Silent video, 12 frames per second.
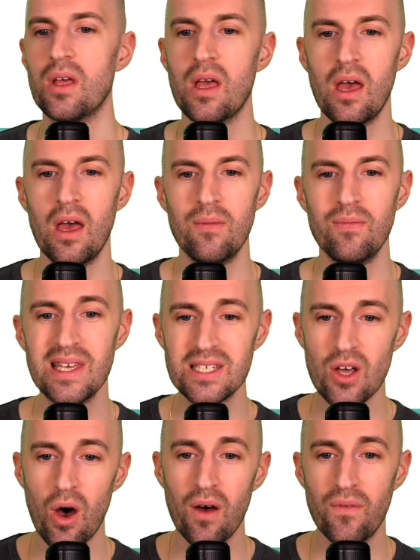This
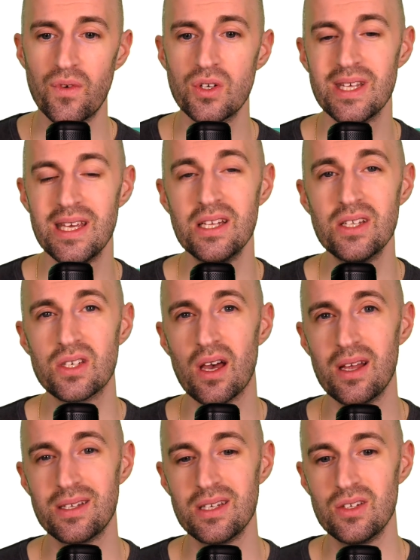offers
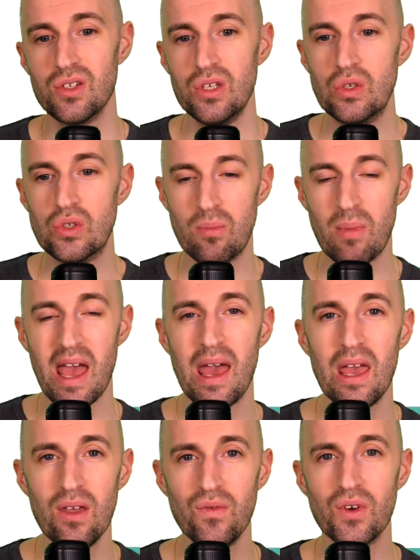insights into user
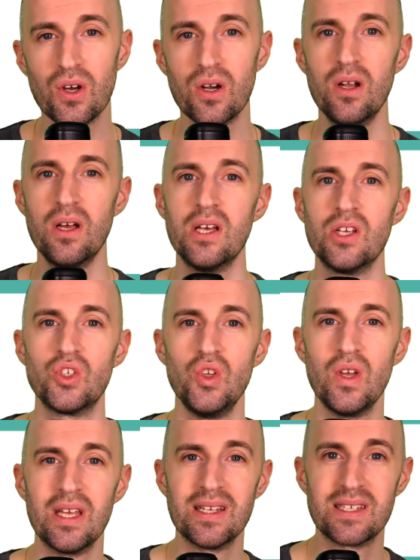behavior so you
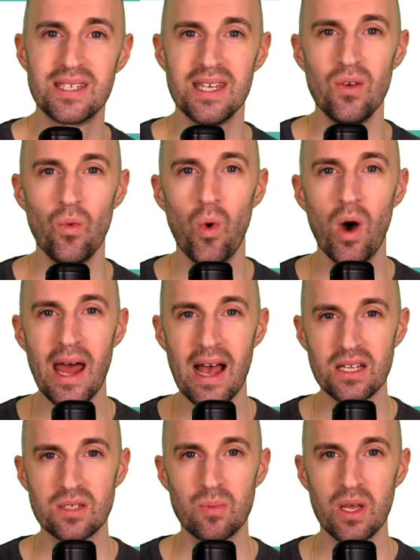can see what
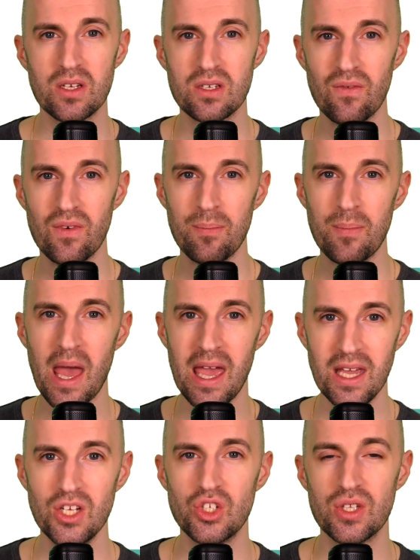aspects of a
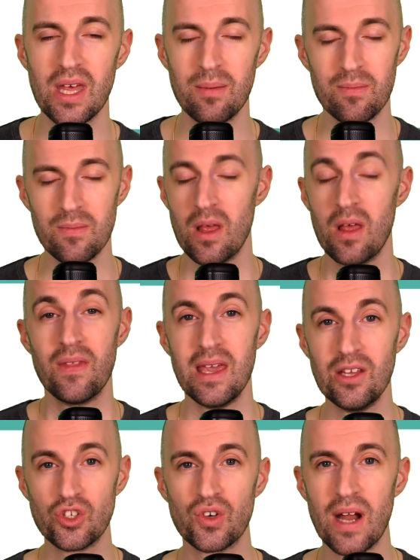page that they
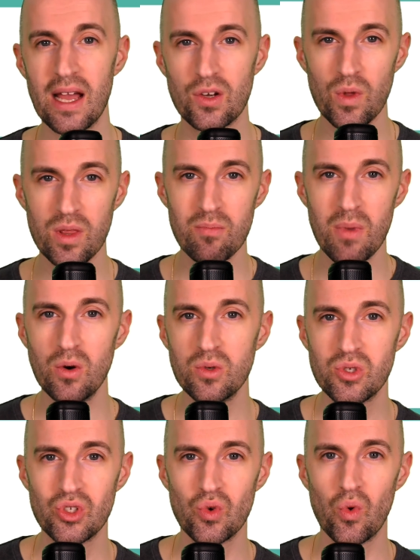interact with
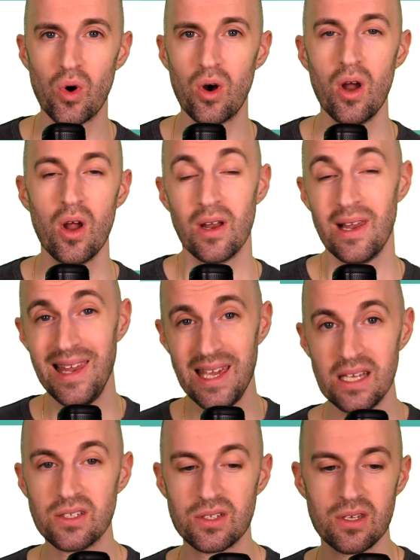most or
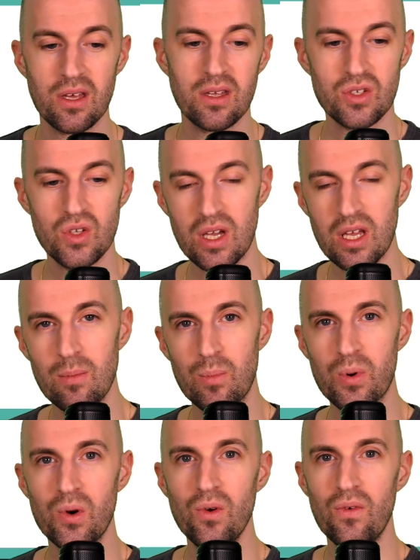least, so you can
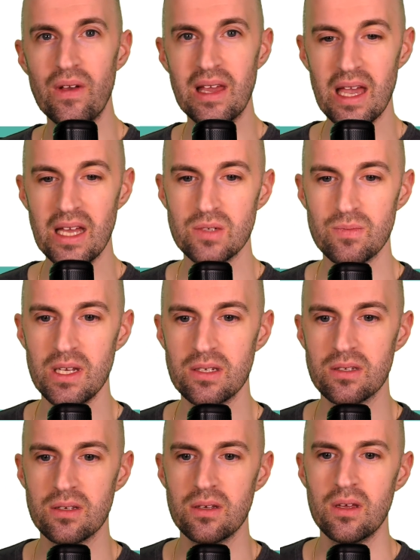improve
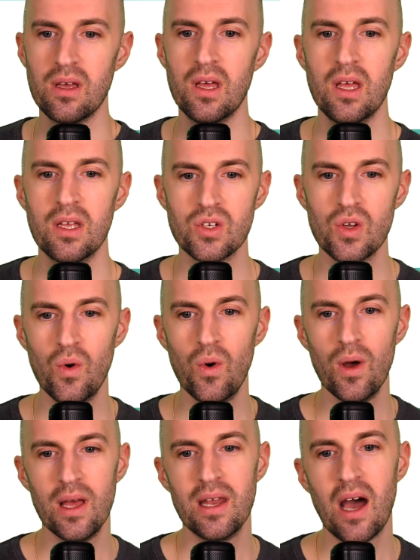engagement.
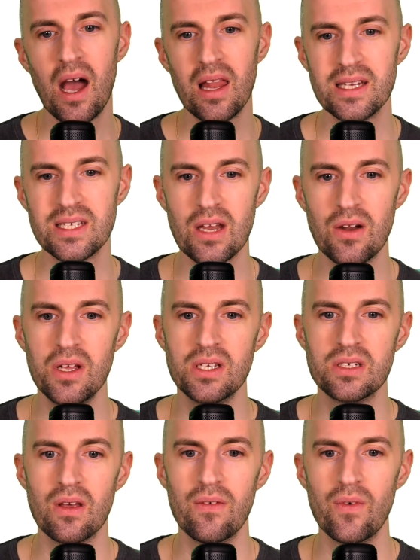So it highlights
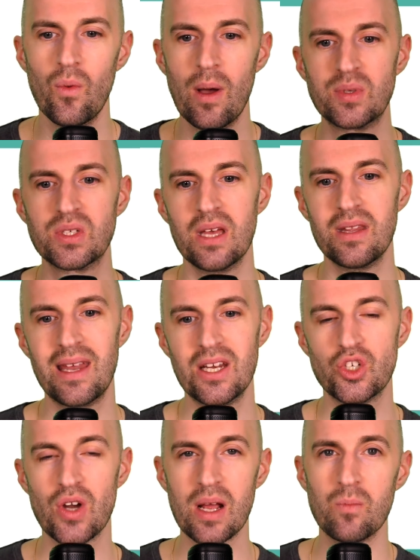areas of a website that
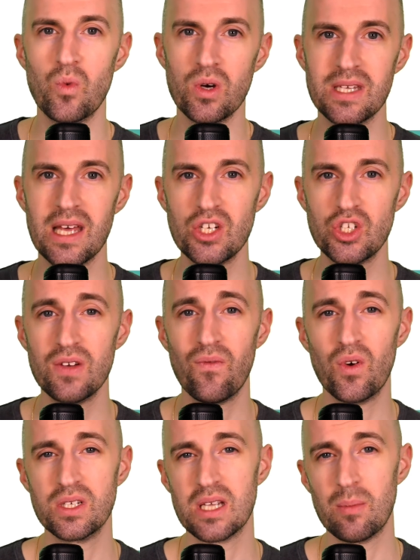attract more attention,
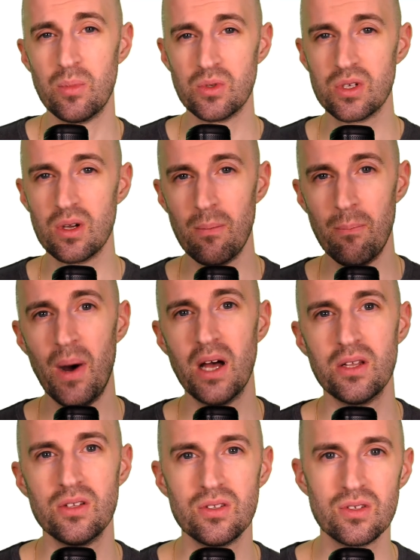for example, certain
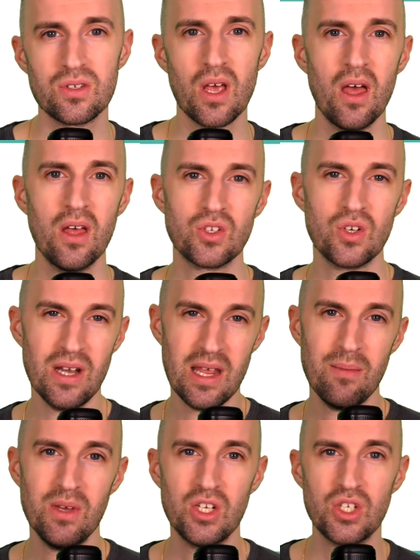buttons, certain
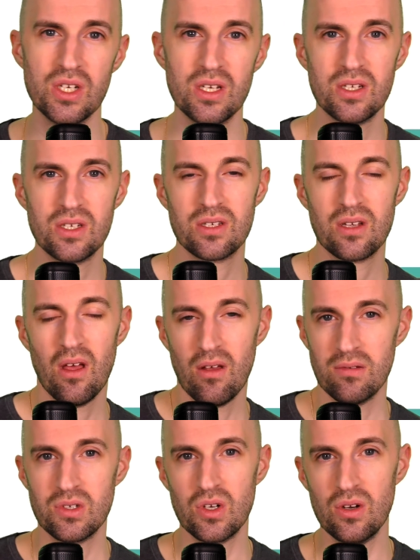images,
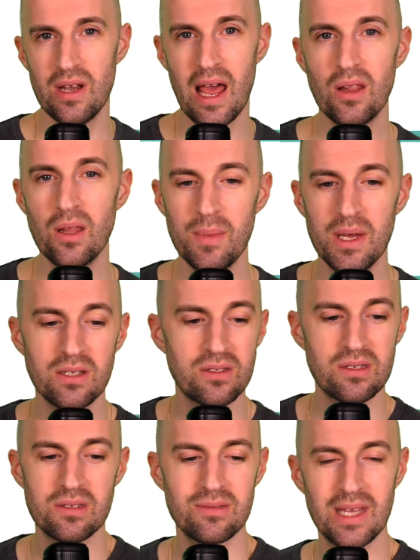certain
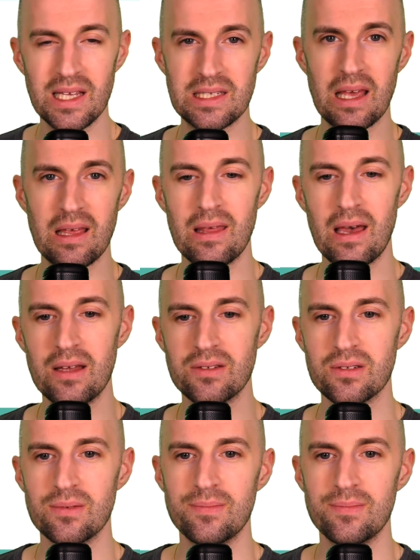elements, things like that.